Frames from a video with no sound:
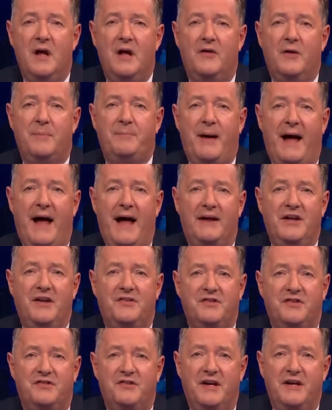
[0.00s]
that panders
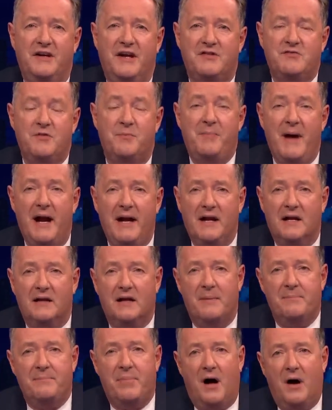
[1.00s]
to teenage rebellion
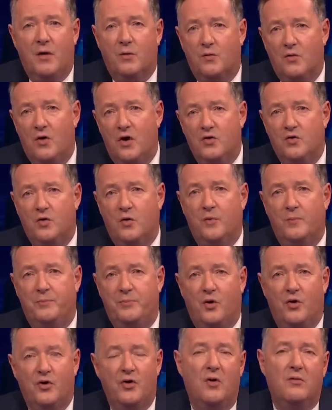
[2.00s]
like punk rock or
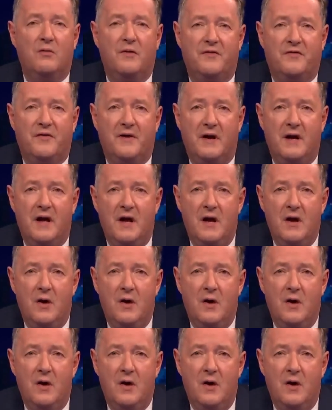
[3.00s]
pornography?